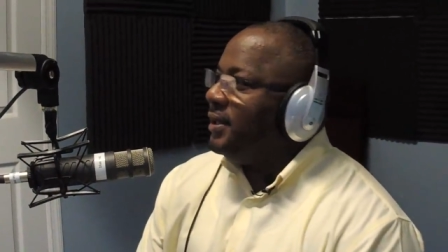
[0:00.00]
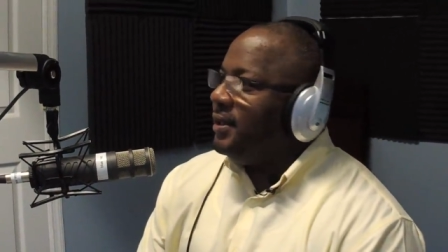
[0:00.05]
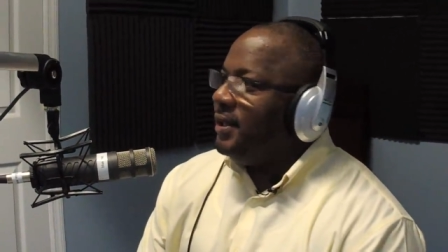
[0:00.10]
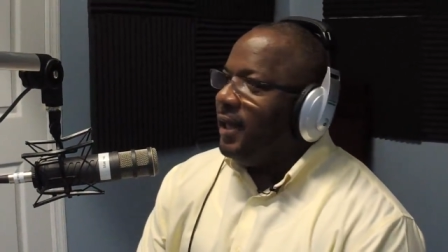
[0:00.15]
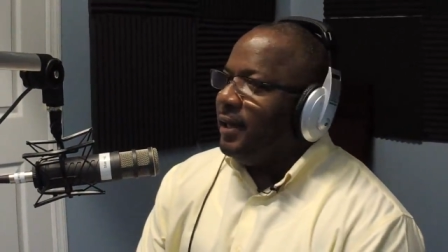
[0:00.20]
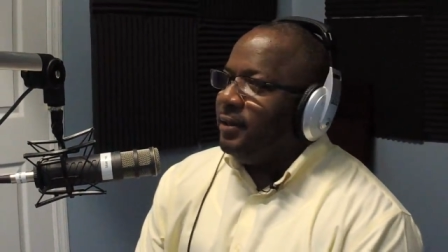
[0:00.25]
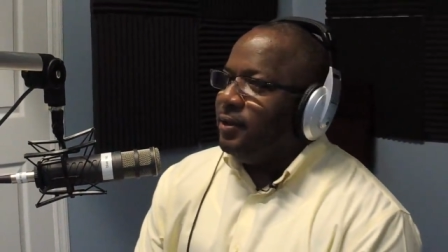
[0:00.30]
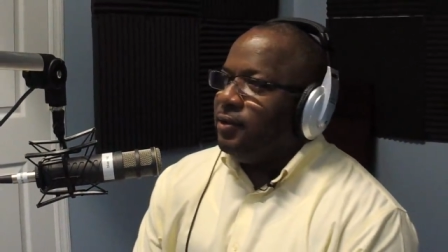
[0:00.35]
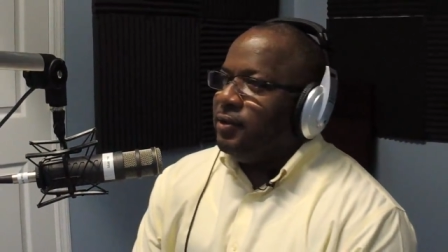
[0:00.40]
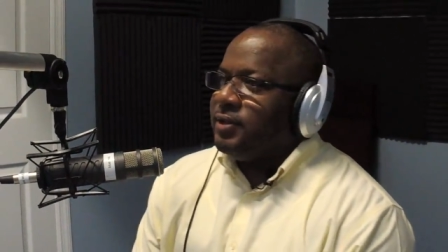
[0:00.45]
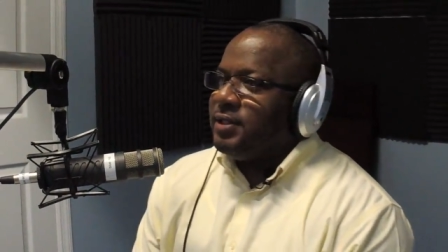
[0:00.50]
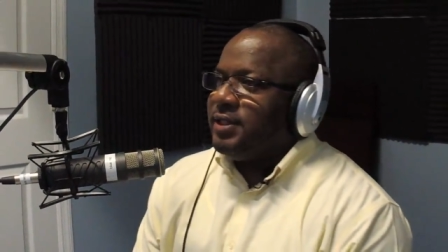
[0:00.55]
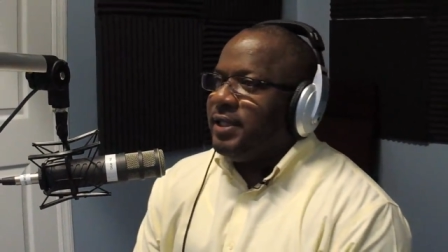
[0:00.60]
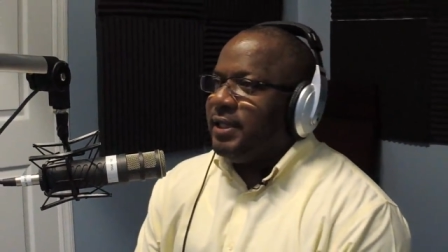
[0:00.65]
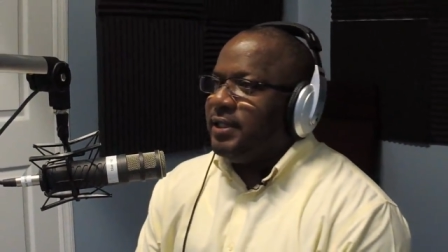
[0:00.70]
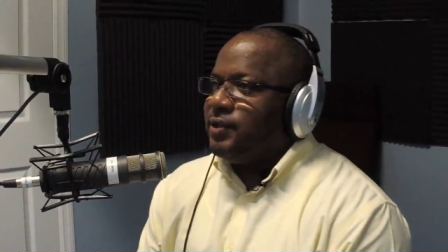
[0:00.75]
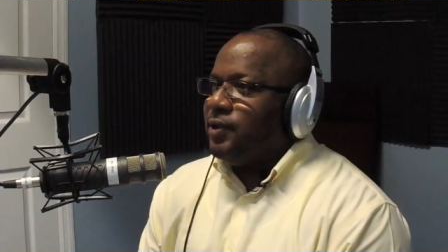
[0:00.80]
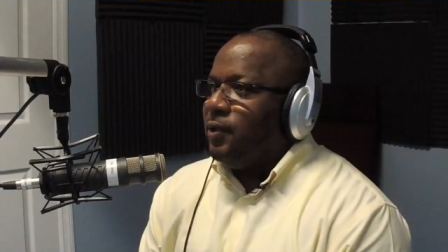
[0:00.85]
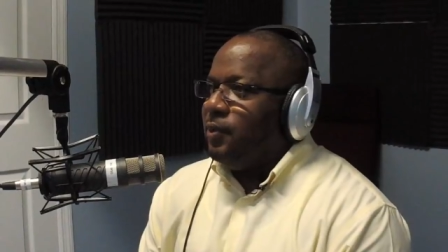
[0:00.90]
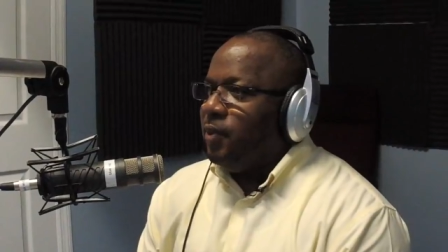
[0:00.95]
That those
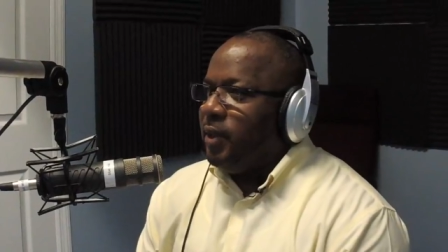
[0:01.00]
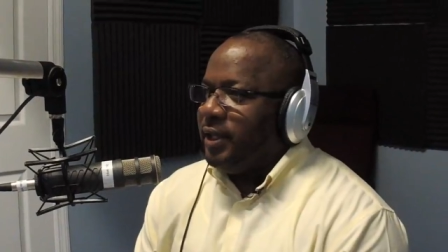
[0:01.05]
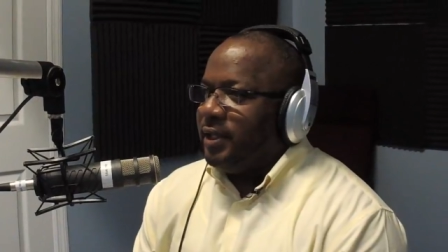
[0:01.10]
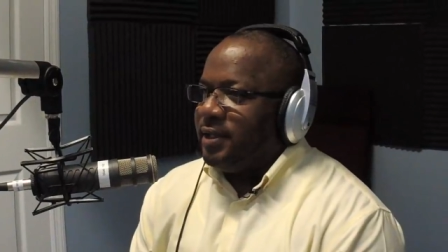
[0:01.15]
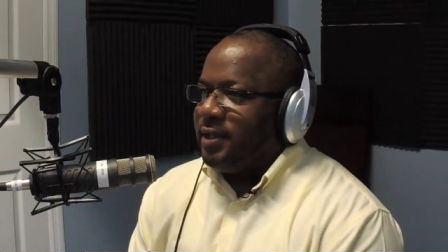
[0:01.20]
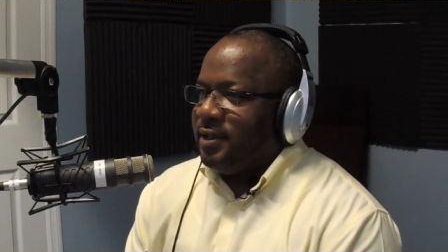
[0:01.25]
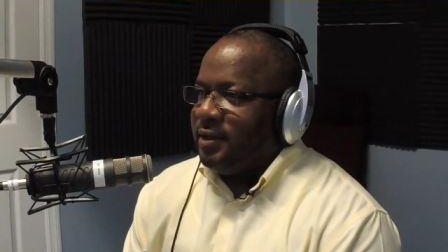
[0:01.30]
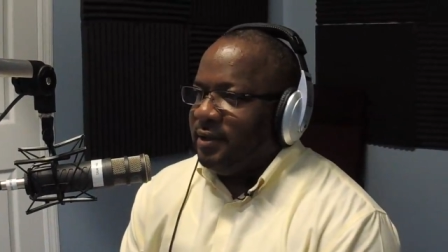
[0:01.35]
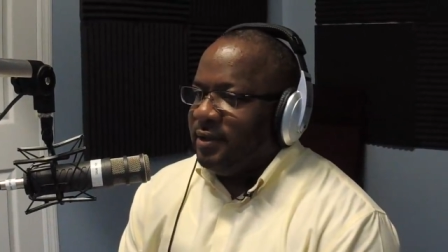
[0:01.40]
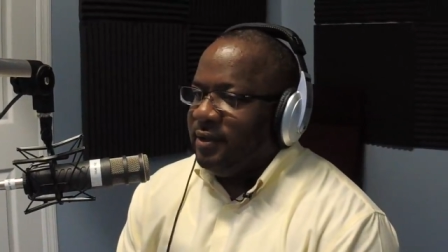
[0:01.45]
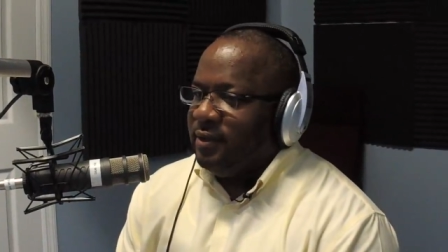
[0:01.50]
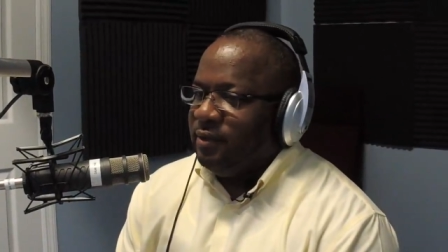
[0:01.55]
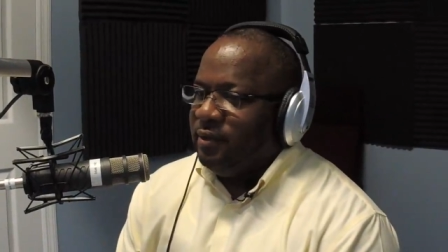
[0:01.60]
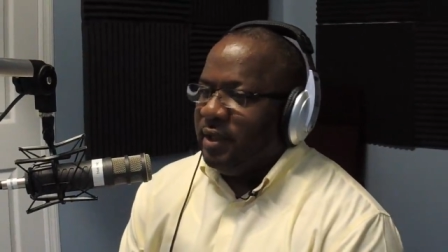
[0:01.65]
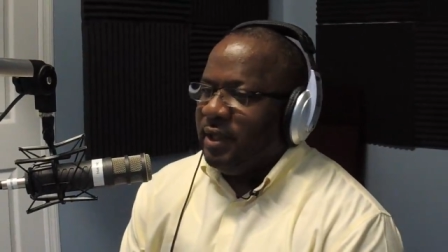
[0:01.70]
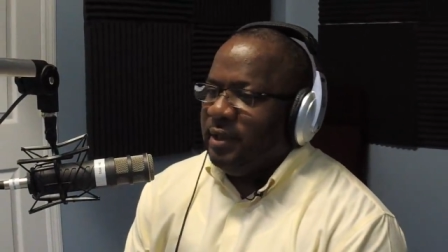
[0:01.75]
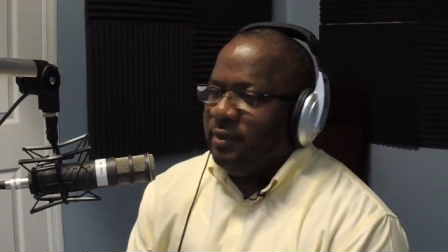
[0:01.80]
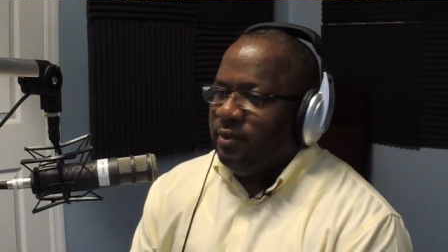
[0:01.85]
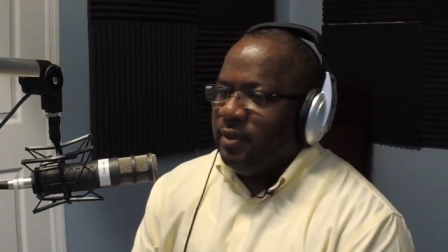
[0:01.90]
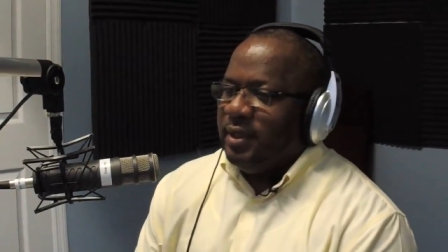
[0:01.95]
things don't work.
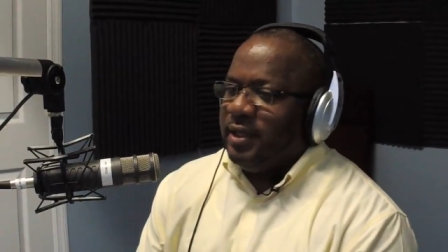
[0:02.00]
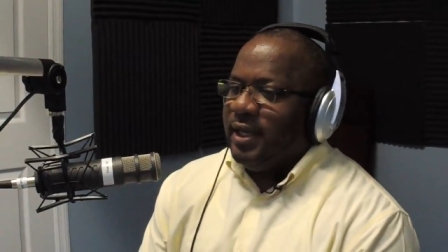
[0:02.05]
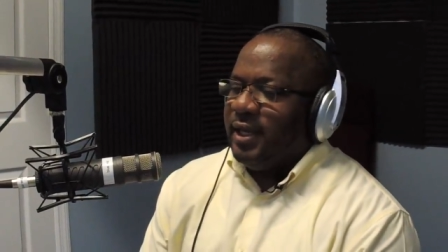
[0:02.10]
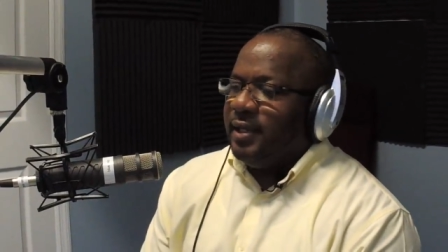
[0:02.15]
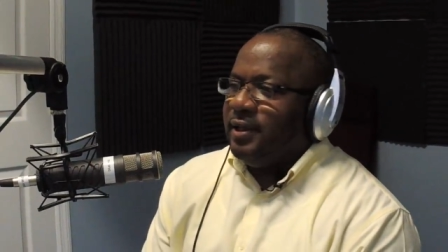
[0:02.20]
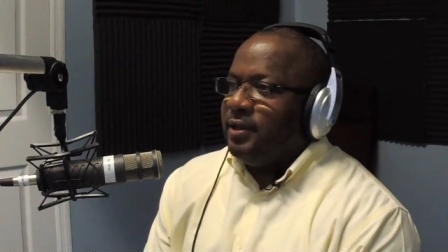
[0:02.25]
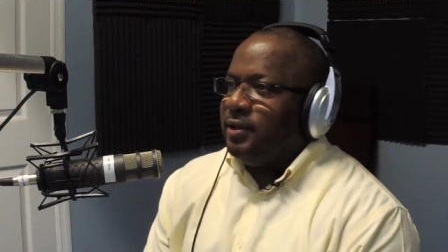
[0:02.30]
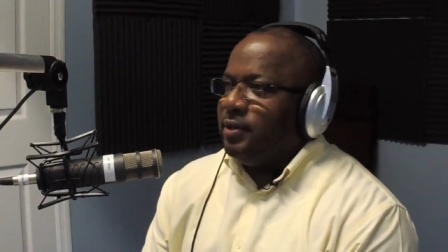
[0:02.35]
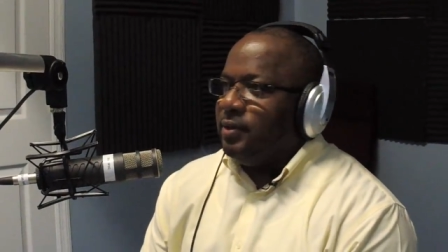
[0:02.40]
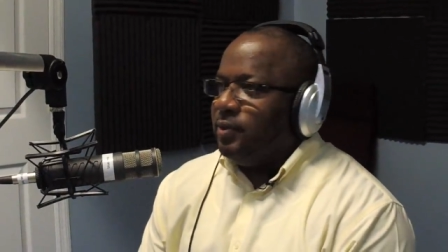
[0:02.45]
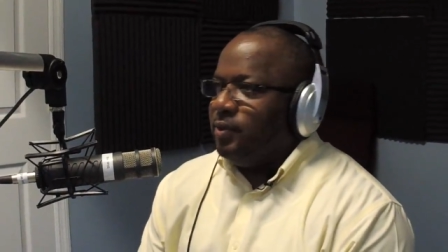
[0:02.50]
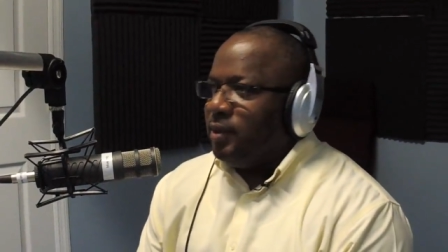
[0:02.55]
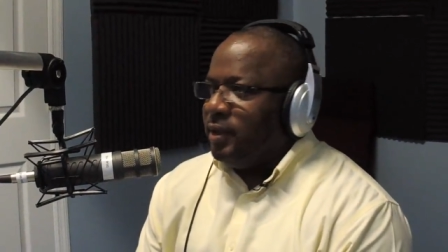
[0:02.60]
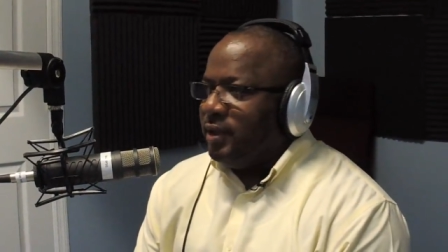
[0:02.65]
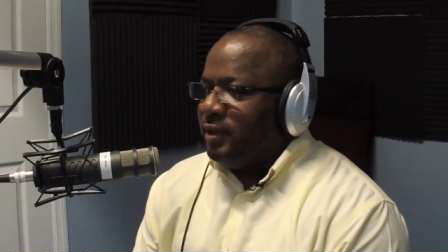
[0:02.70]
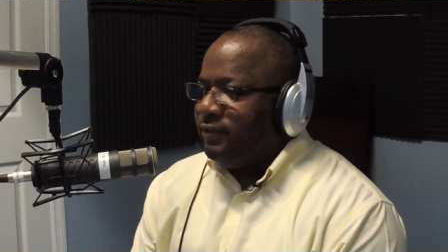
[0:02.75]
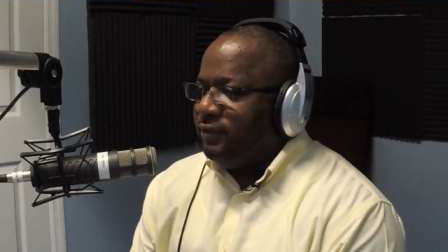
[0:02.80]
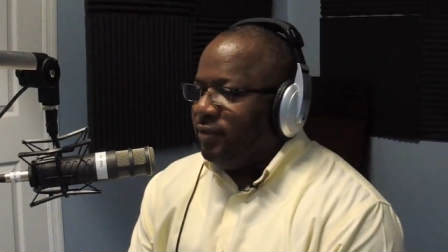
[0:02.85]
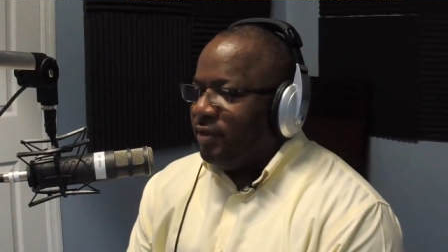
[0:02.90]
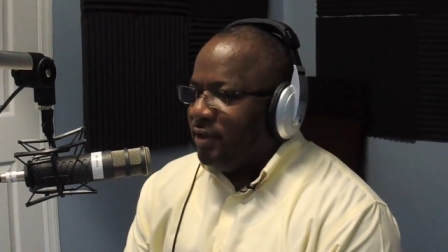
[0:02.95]
We we getting the
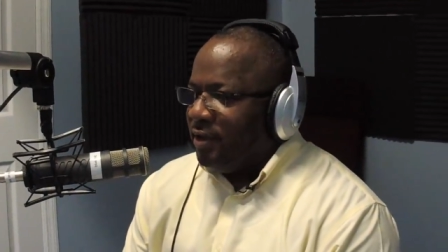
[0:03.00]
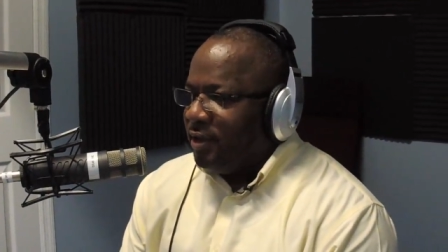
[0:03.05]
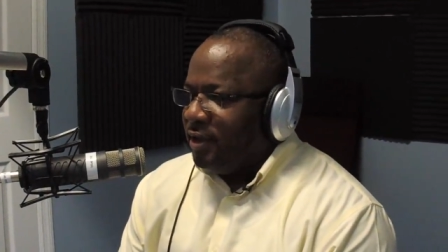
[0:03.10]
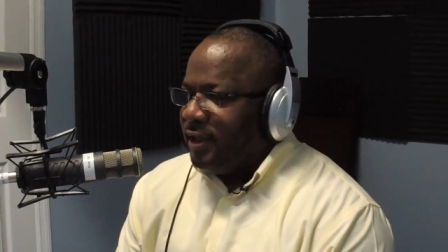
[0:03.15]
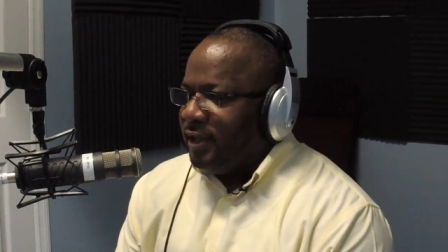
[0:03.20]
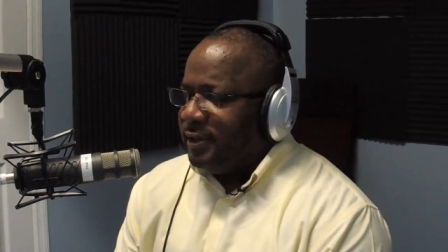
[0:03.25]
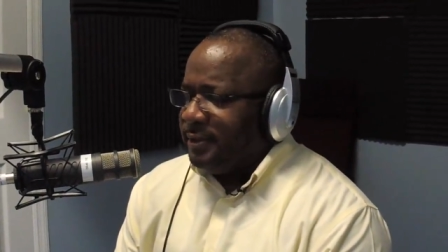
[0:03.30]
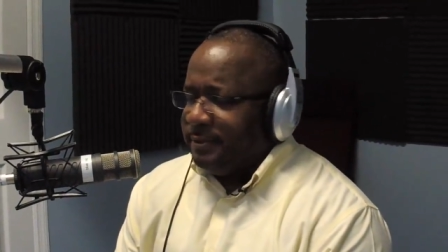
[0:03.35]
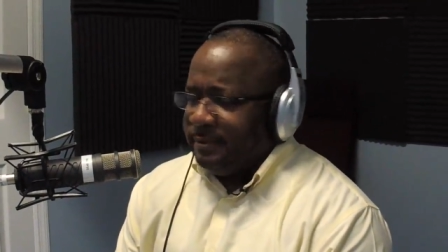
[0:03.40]
word of God.